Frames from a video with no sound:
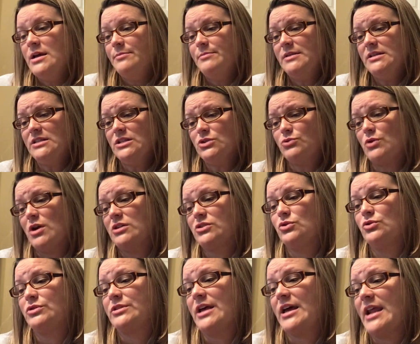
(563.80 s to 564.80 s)
Mrs.
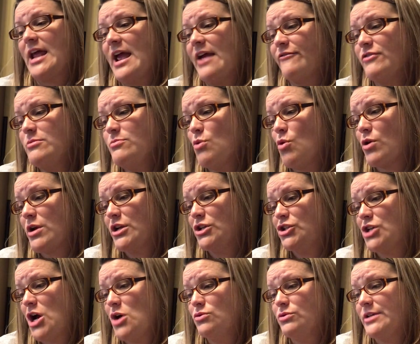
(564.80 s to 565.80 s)
Russell said, "Every morning
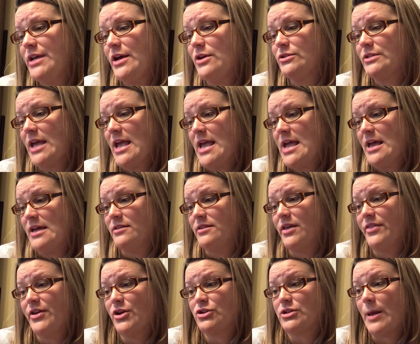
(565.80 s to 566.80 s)
Joan tells Anne
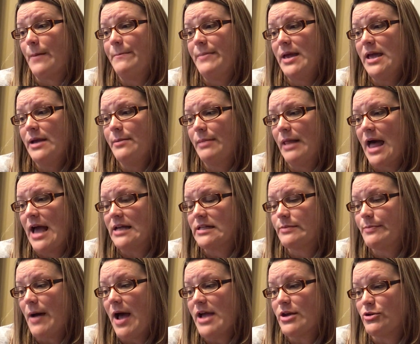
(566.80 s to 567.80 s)
that there's a big black
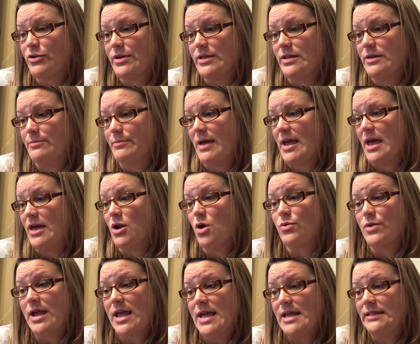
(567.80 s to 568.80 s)
spider in the bed
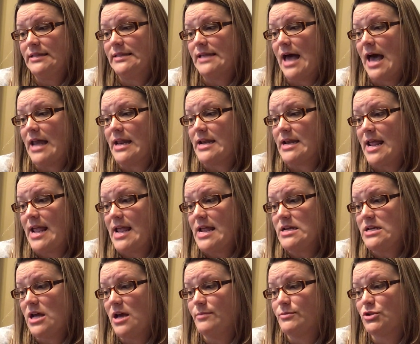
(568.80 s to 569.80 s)
on Anne's side, and
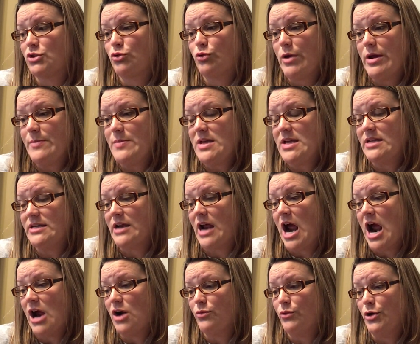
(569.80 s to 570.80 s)
Anne comes screaming into
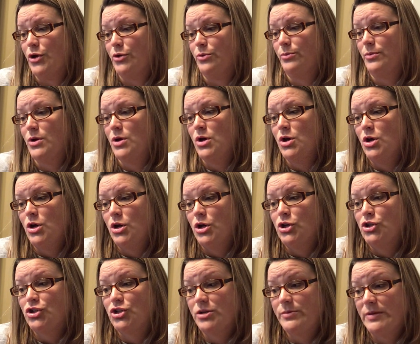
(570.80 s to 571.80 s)
our room.
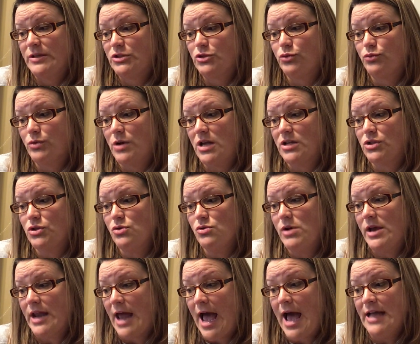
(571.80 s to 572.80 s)
Should Mr. Russell
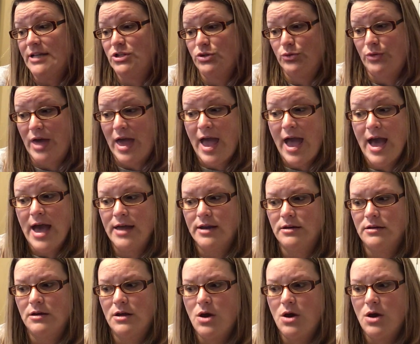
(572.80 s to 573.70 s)
and I do that?"